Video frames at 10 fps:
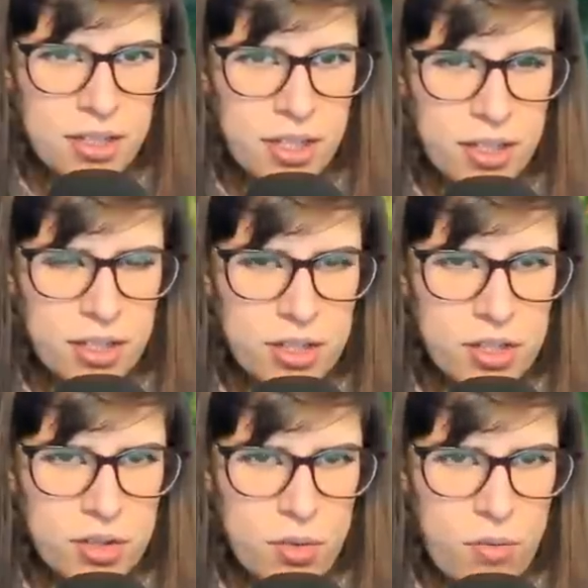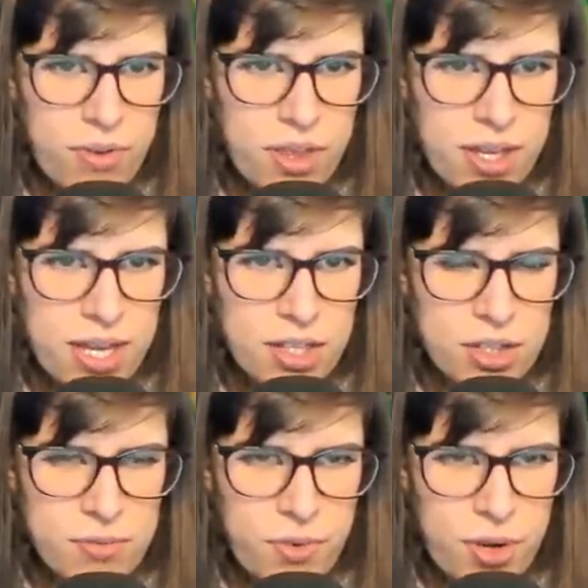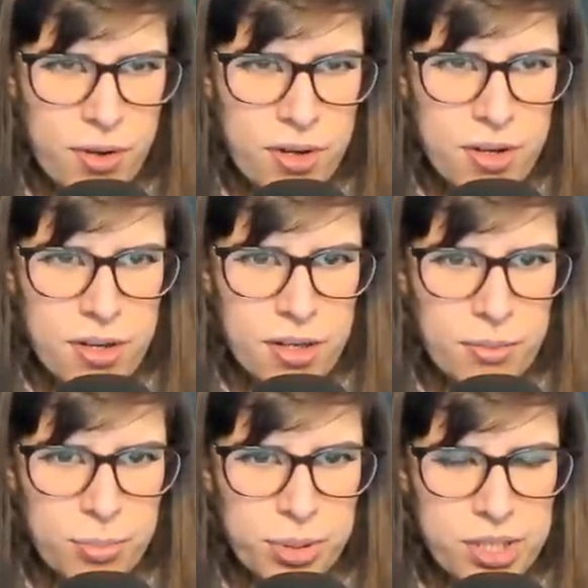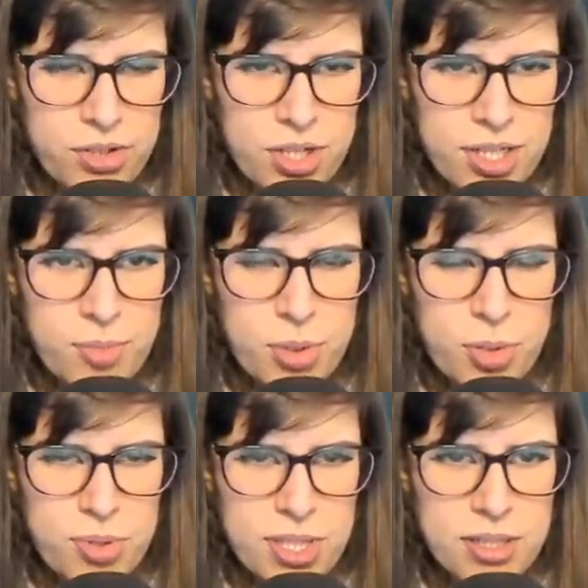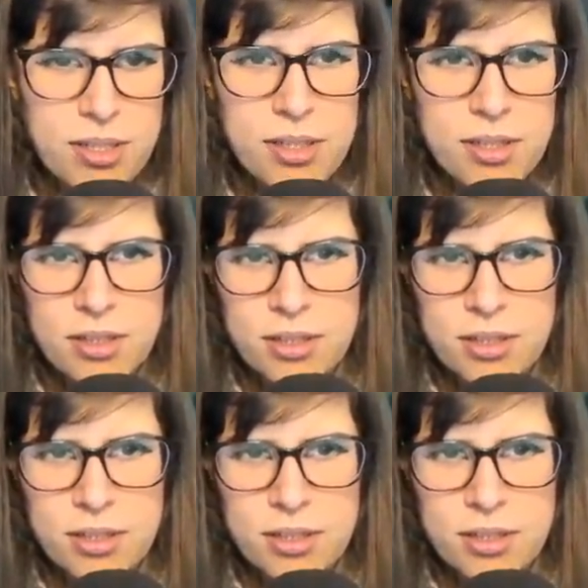I'm gonna just go over there just for completionist purposes.